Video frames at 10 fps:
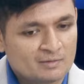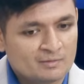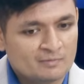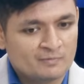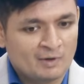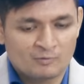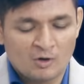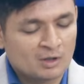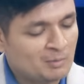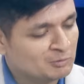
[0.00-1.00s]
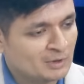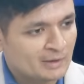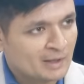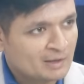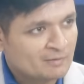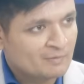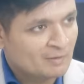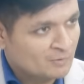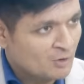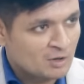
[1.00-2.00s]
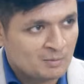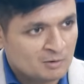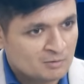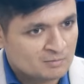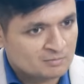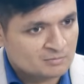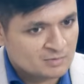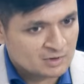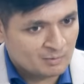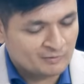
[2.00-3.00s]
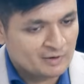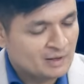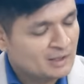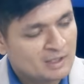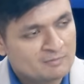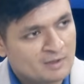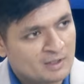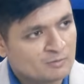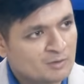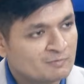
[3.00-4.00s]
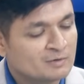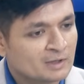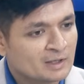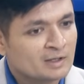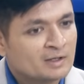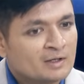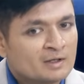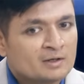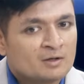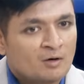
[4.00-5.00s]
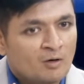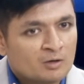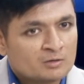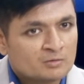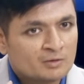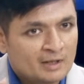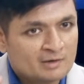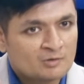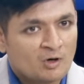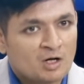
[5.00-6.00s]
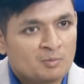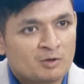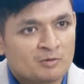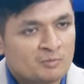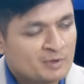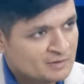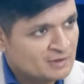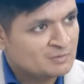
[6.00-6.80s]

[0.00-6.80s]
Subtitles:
we have talked about the tech, we have talked about some of the areas wherein you are working. Also, let's talk about your business